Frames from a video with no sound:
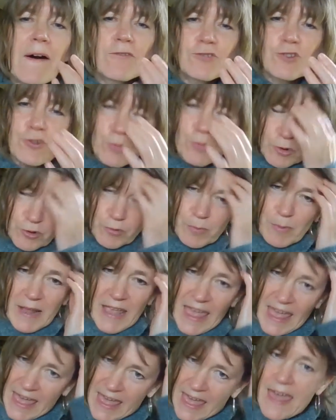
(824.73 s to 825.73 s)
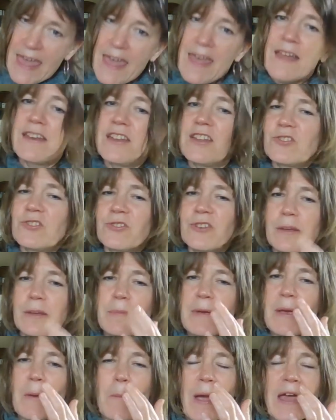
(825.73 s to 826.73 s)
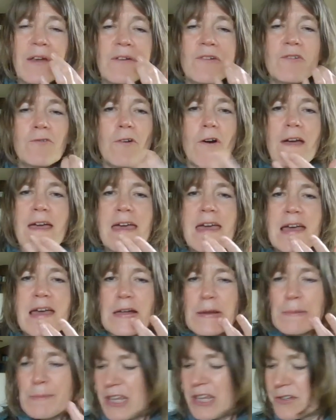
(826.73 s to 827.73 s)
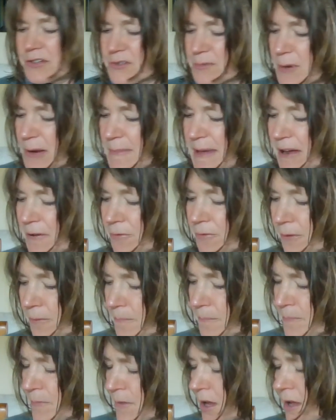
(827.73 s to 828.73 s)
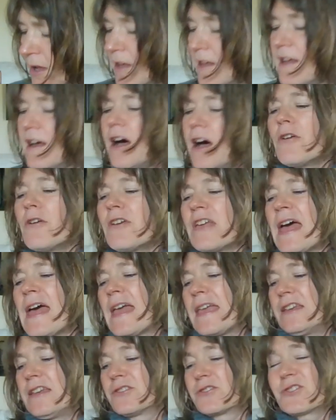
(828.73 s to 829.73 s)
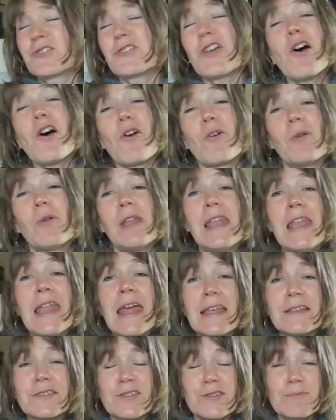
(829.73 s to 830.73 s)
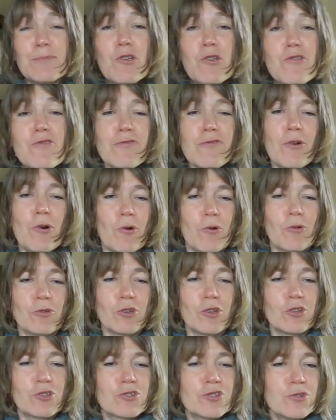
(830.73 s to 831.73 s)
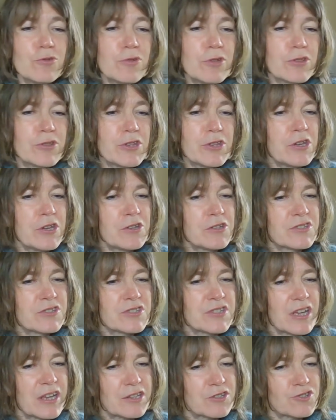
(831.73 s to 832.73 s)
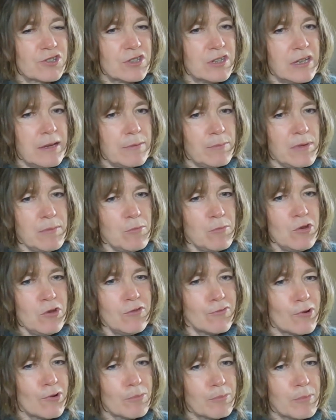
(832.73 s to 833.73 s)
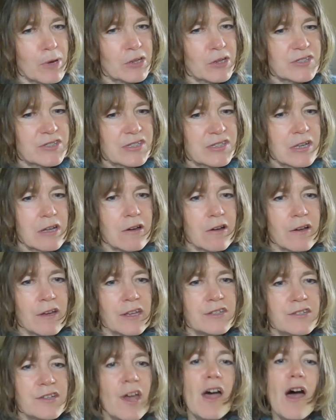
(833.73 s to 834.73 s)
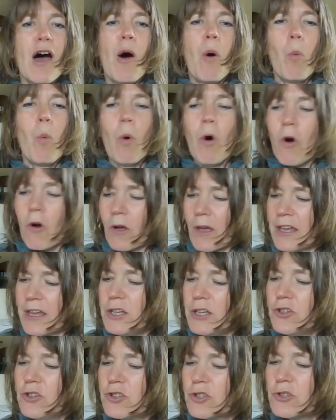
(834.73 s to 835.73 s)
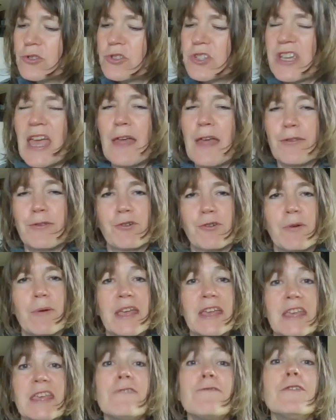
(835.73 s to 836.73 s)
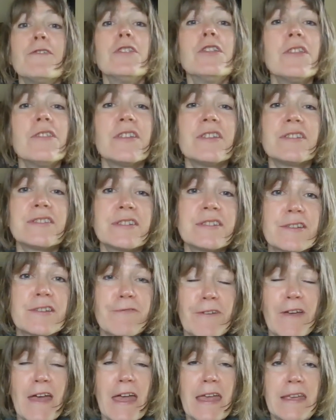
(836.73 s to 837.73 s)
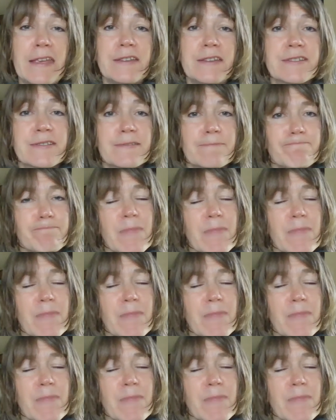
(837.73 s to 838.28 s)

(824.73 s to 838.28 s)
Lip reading: just washed my hair and it's still a bit wet and I've got a hair coming into my mouth. Okay, so let's move on to the third section. Let me move on my slide. What can you do to get through it? Given that this is a phase,